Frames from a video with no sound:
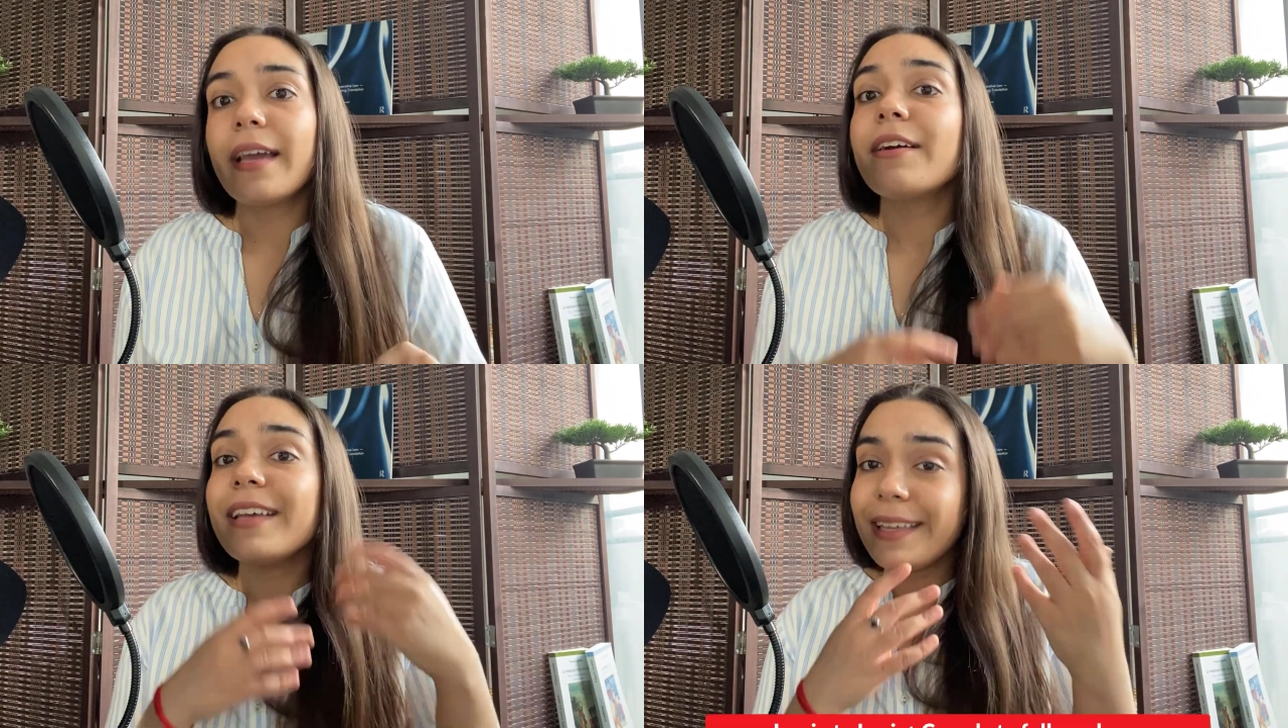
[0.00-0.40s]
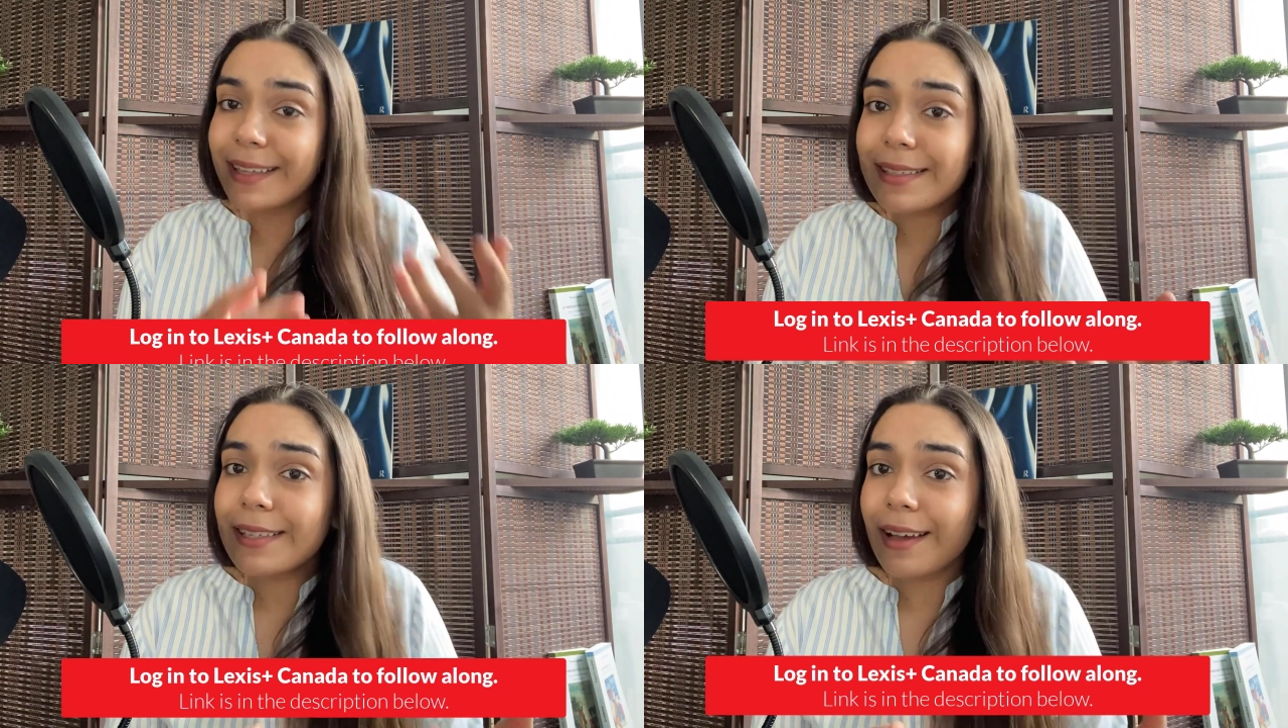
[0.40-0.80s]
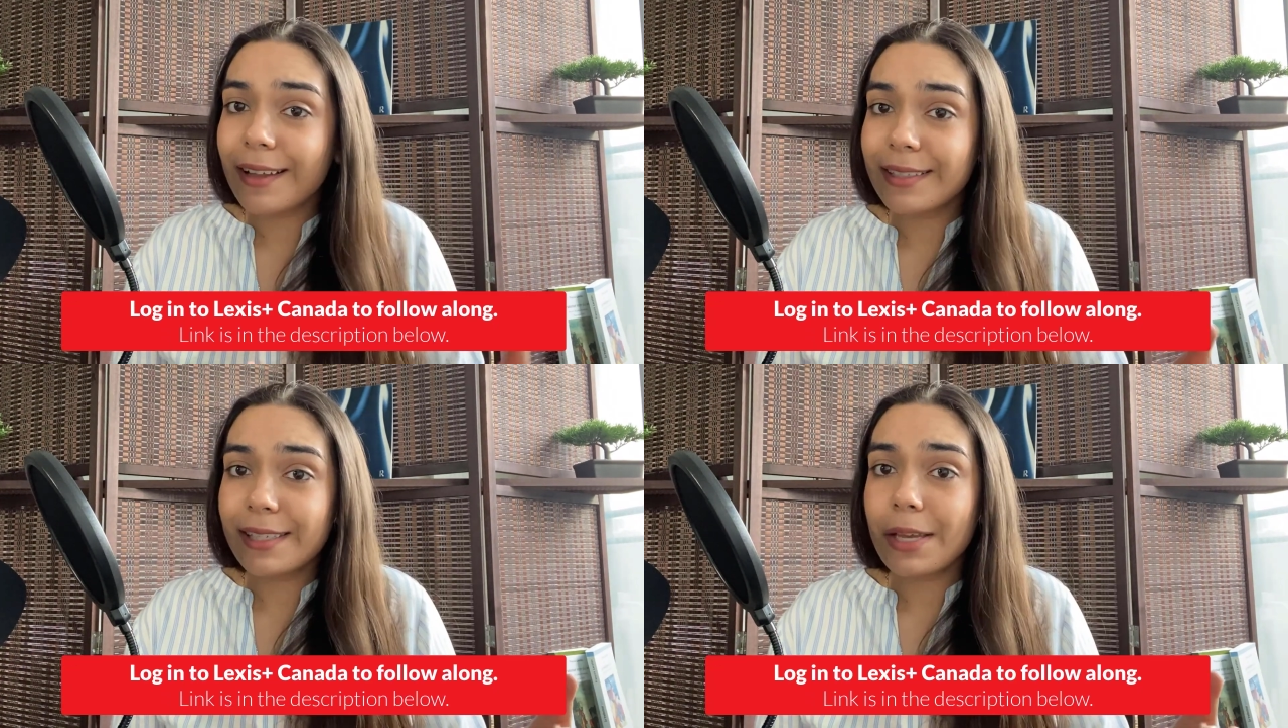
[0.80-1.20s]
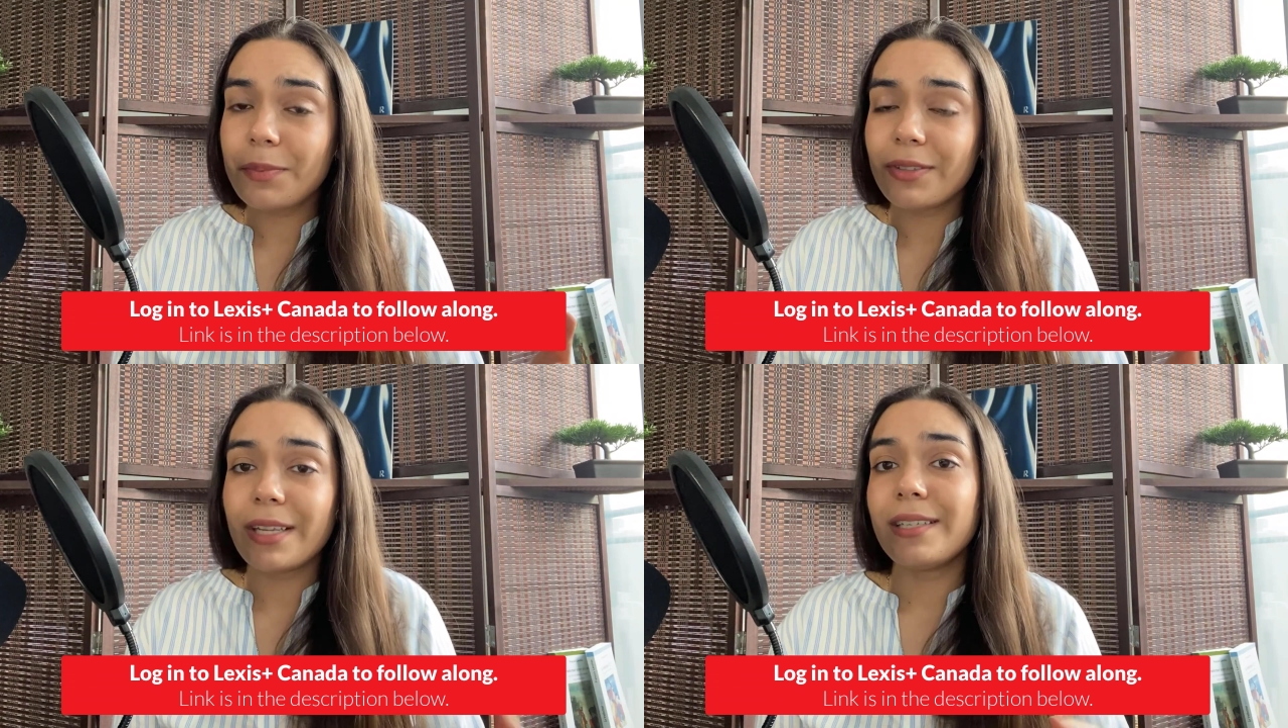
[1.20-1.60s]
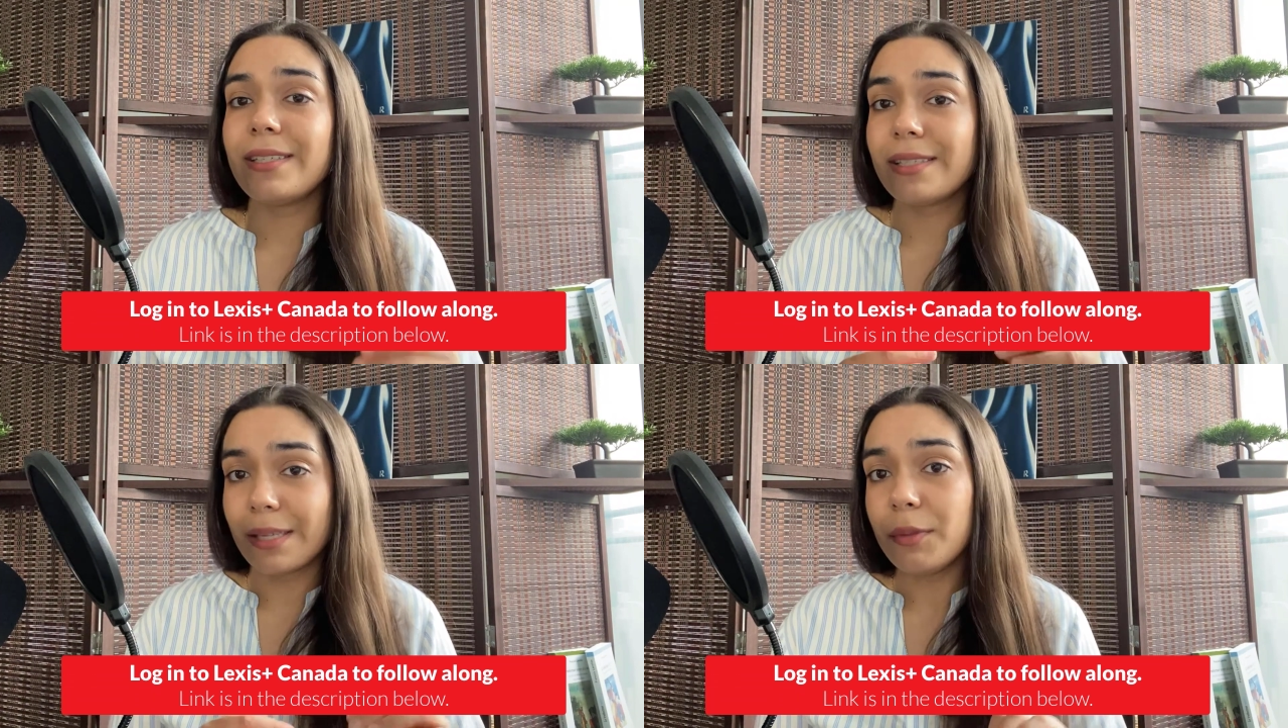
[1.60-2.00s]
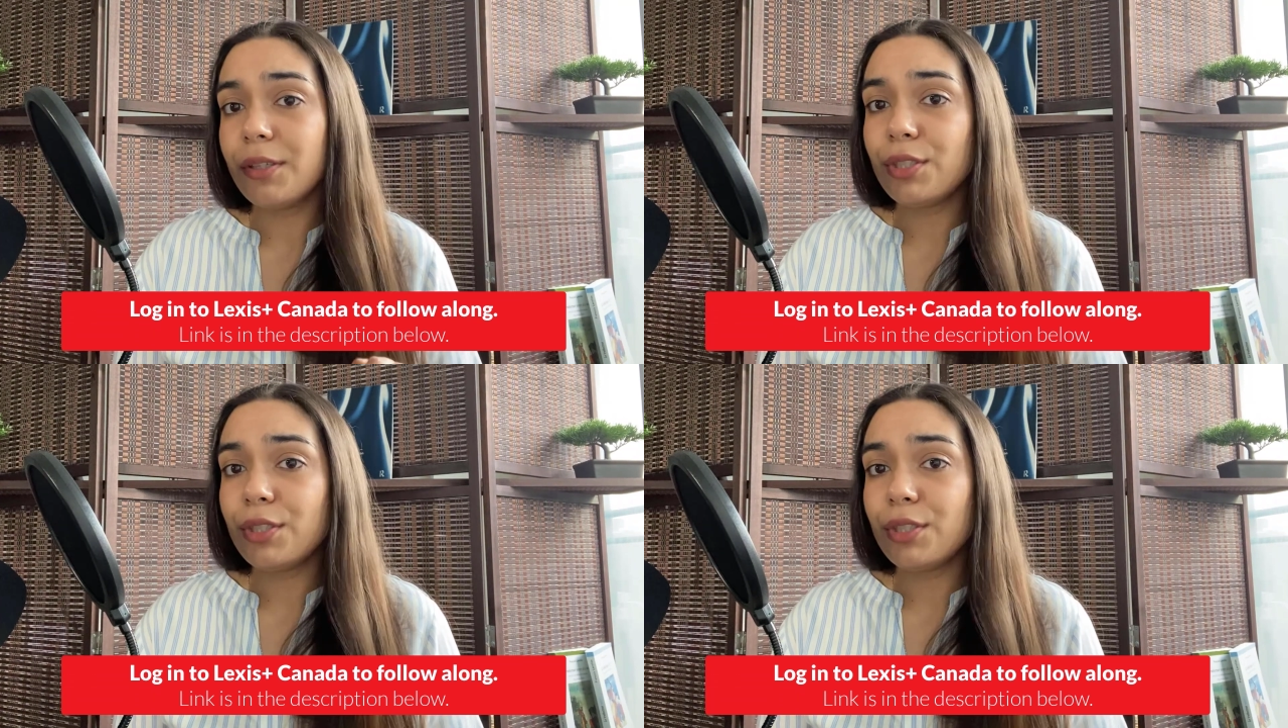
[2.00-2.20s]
There is a concept that is similar